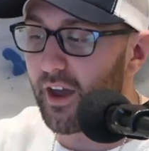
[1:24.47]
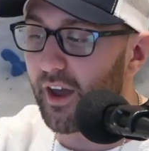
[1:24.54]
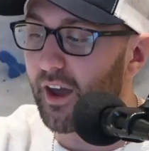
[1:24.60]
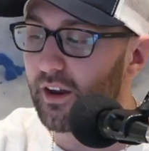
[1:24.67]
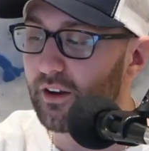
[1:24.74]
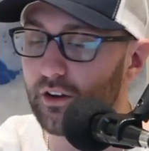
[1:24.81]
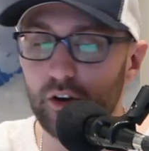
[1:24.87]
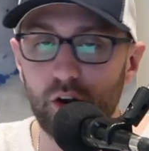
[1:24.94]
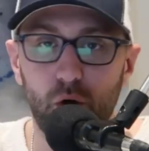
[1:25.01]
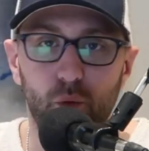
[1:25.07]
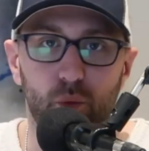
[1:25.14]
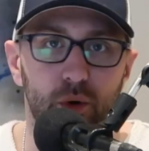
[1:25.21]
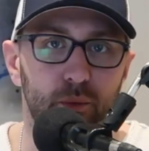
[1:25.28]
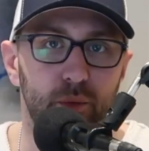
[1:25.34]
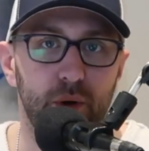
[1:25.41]
And, you
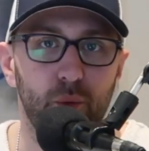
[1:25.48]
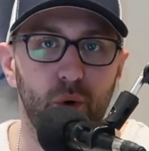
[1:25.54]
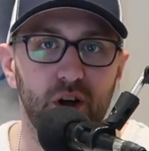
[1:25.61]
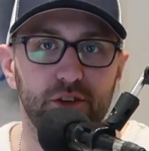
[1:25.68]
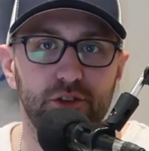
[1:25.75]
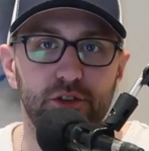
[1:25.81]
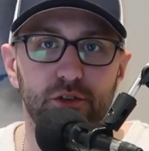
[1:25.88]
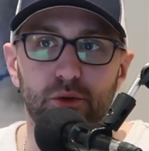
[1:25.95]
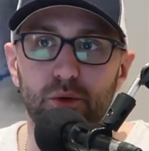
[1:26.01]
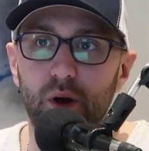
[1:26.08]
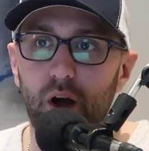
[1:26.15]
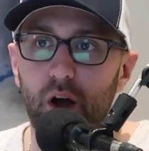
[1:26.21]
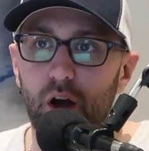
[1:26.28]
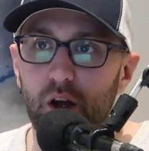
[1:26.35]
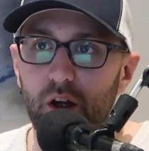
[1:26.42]
know, we want
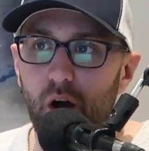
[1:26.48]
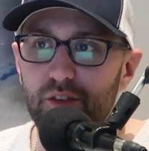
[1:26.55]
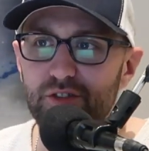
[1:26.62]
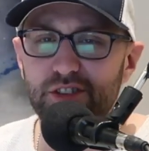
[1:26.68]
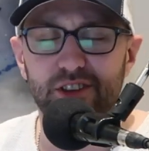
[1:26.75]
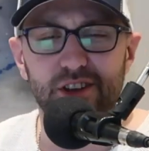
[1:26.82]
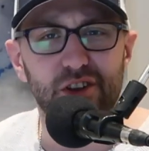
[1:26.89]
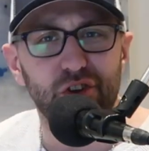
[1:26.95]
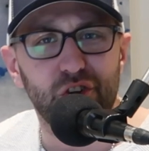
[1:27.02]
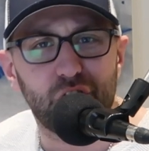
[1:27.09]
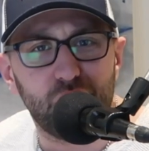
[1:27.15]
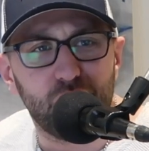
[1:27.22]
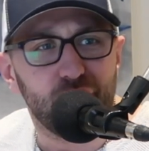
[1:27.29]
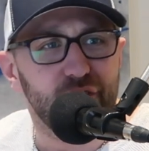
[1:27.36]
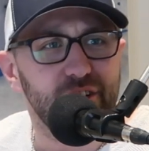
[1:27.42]
to, obviously
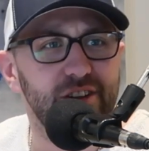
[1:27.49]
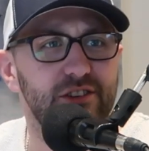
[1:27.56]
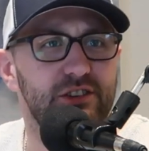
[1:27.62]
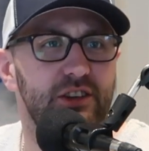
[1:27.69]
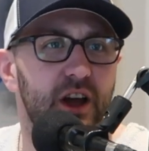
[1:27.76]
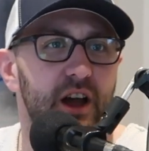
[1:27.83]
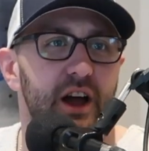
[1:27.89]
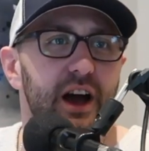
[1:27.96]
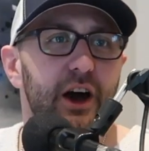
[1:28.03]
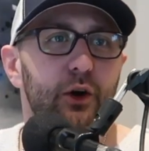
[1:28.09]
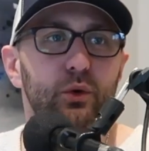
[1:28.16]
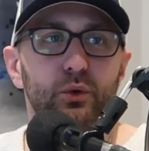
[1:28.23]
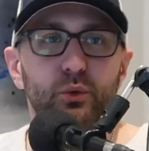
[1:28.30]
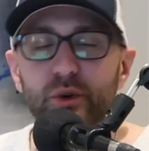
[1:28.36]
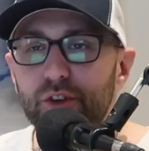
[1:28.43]
encourage
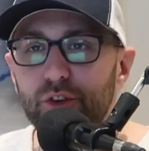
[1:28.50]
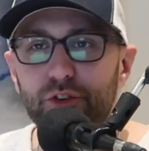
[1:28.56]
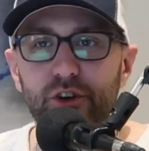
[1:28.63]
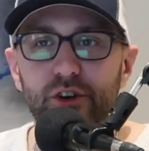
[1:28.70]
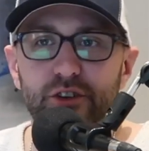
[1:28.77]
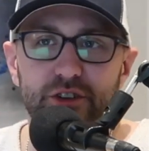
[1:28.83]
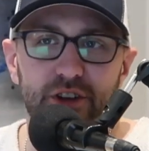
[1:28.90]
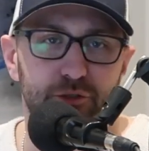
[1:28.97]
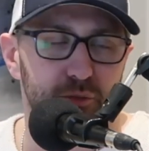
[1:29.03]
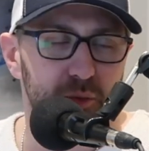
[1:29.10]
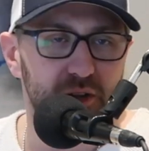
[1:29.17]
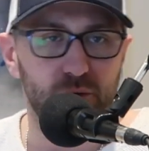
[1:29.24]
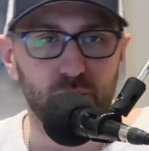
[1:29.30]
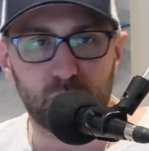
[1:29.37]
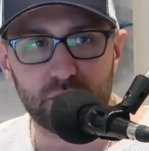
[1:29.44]
our realtors and
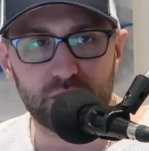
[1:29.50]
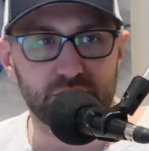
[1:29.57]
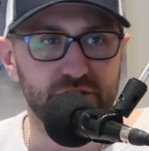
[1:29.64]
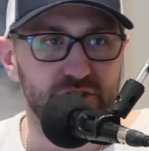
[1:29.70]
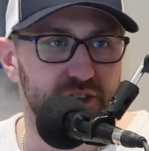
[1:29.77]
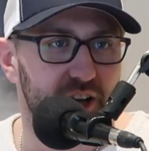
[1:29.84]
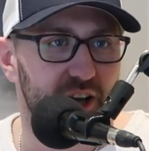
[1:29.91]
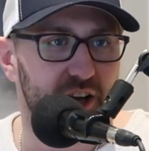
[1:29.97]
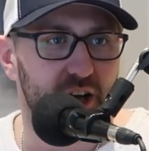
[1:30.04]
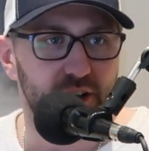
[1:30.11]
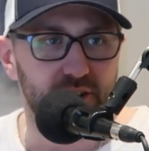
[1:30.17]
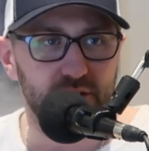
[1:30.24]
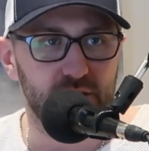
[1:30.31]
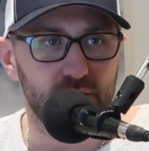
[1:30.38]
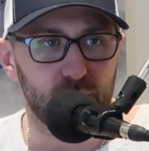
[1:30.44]
everybody who works,
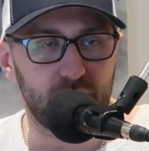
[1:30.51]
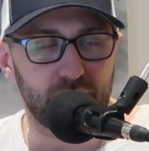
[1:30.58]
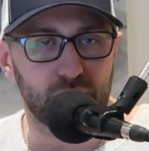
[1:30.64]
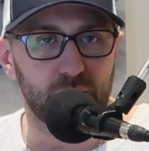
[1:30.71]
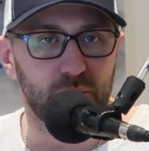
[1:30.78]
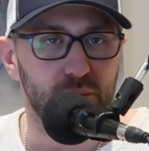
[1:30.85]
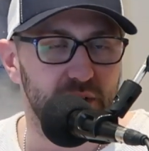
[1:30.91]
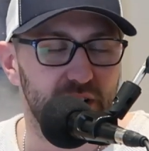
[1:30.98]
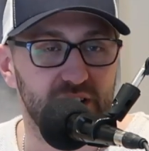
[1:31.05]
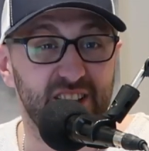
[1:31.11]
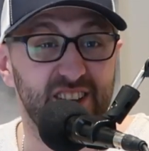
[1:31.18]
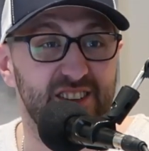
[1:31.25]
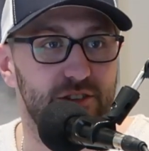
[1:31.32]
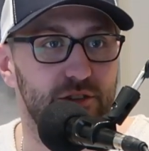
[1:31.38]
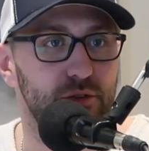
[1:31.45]
under the Revel
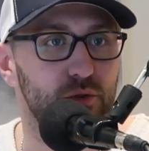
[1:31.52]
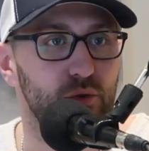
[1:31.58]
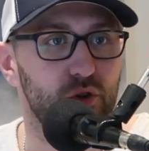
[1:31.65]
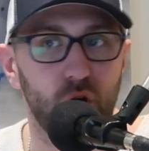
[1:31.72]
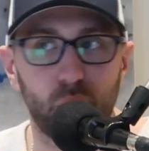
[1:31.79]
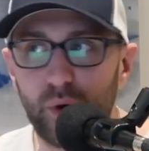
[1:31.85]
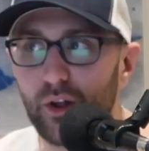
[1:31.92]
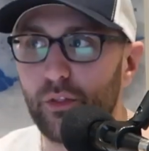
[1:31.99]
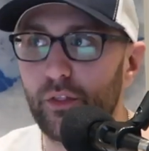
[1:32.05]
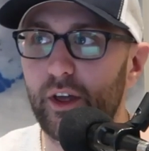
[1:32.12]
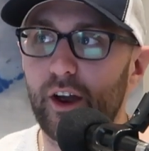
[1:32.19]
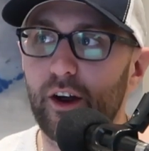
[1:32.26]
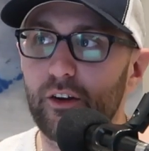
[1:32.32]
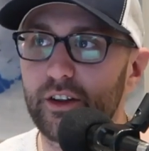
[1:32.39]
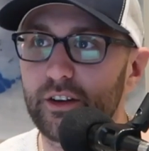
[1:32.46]
umbrella to go out
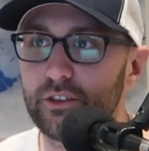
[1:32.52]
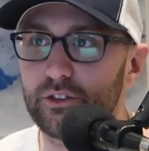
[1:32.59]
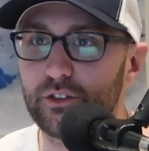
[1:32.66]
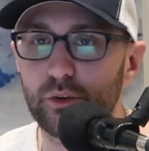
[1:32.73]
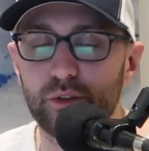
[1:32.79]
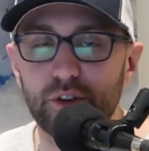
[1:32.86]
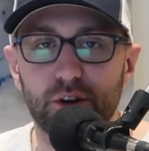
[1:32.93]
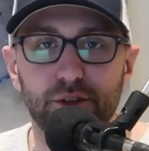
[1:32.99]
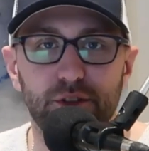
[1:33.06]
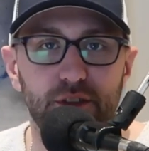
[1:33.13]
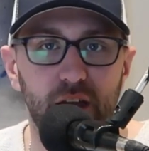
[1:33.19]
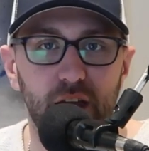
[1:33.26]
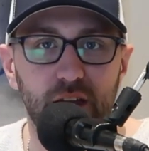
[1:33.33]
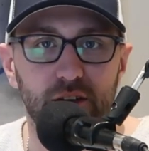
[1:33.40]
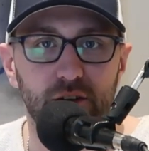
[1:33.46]
there and do their
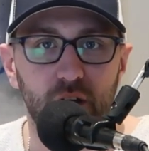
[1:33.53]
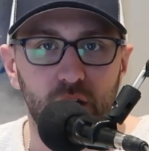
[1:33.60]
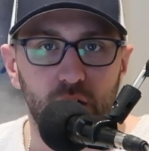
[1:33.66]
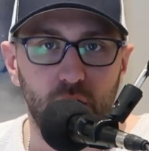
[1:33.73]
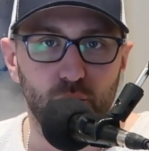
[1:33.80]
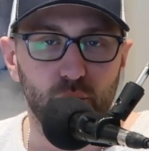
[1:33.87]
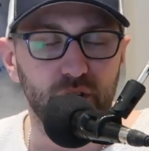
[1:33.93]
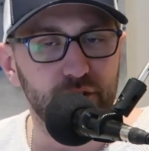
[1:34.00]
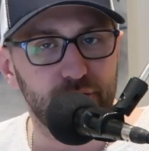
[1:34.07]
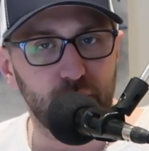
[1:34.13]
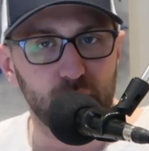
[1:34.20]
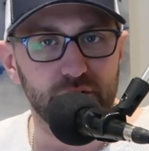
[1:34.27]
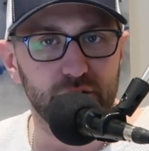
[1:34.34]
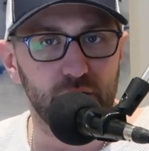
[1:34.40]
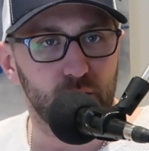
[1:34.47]
thing and really
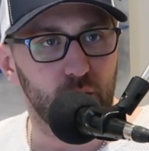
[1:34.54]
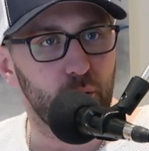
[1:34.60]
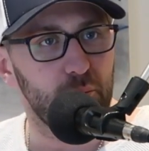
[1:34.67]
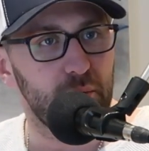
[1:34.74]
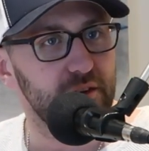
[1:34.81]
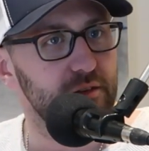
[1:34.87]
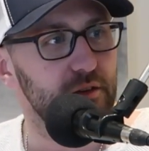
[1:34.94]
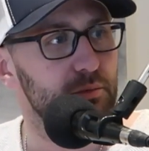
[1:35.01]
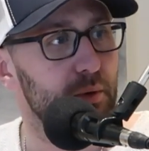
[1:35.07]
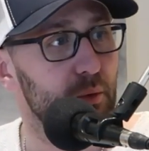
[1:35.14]
focus on their own business.